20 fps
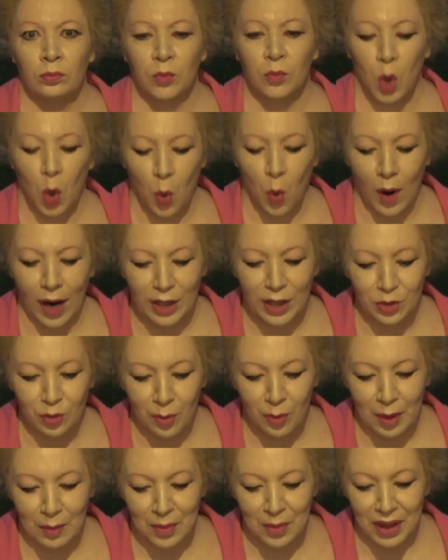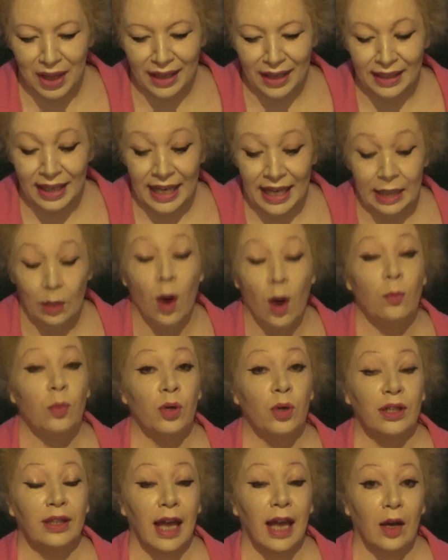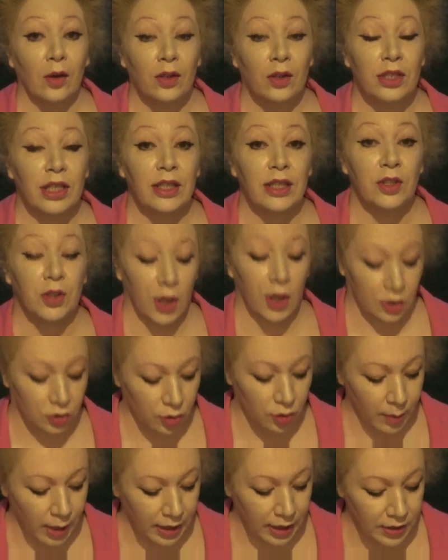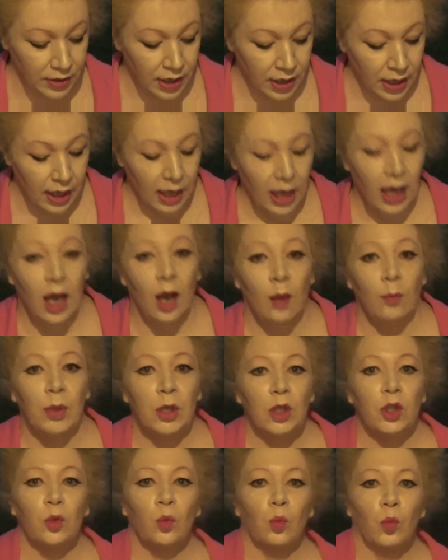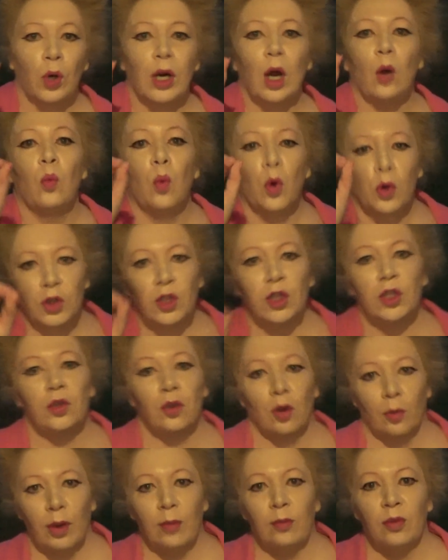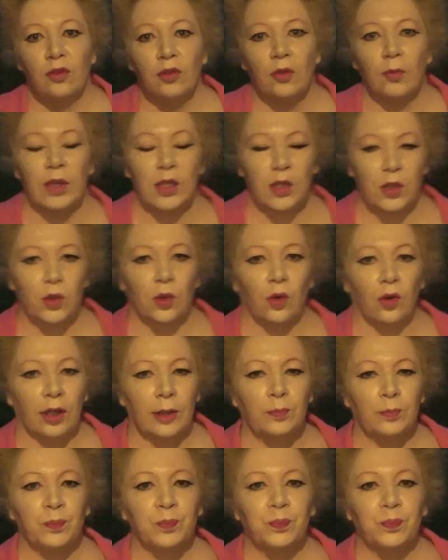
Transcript: Always remember that. Now, I'm putting that on a t shirt, tremendous. But what I want you to remember from this story